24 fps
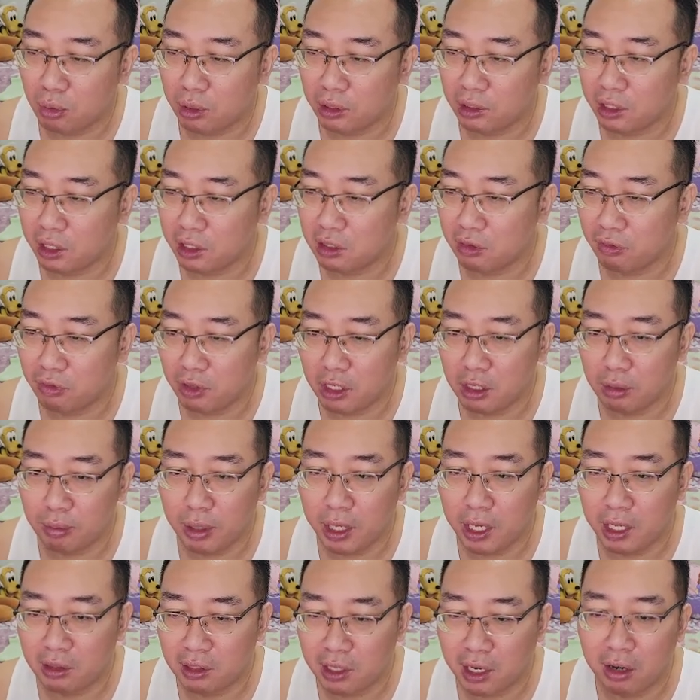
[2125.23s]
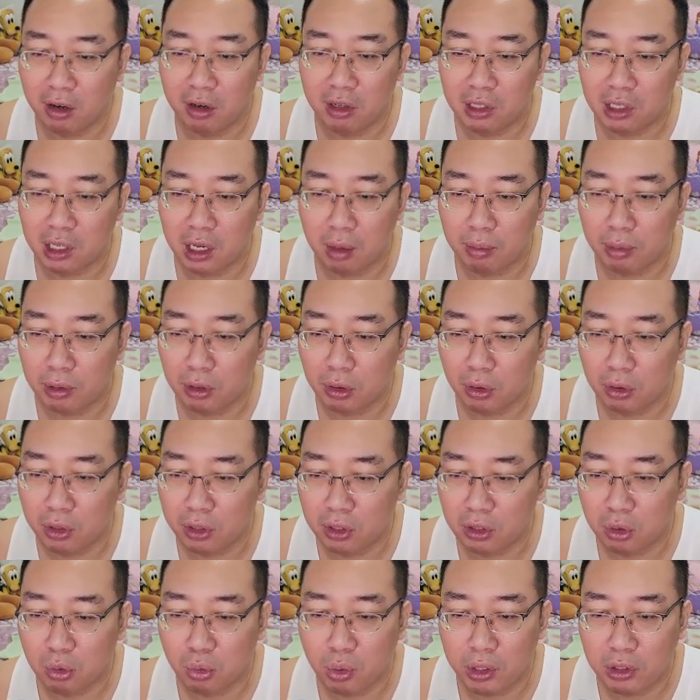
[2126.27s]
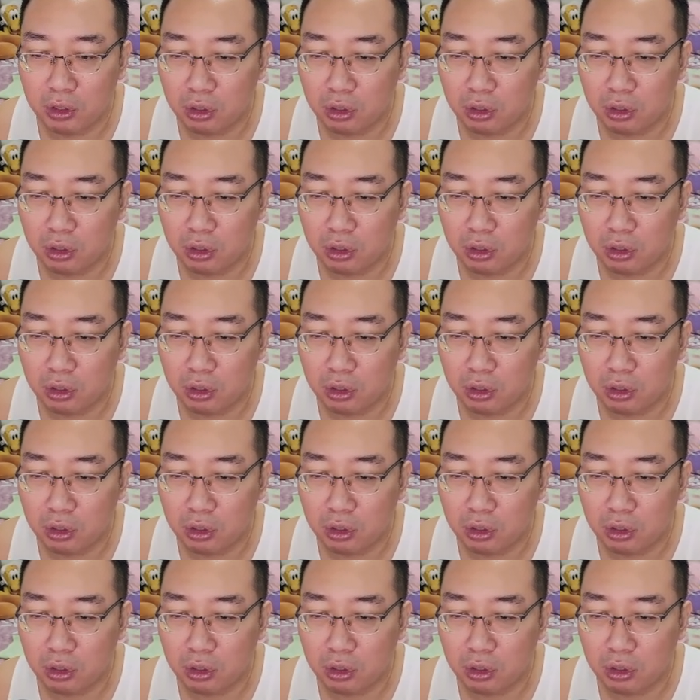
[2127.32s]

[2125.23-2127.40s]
that's available at 900 Singapore dollars. So once you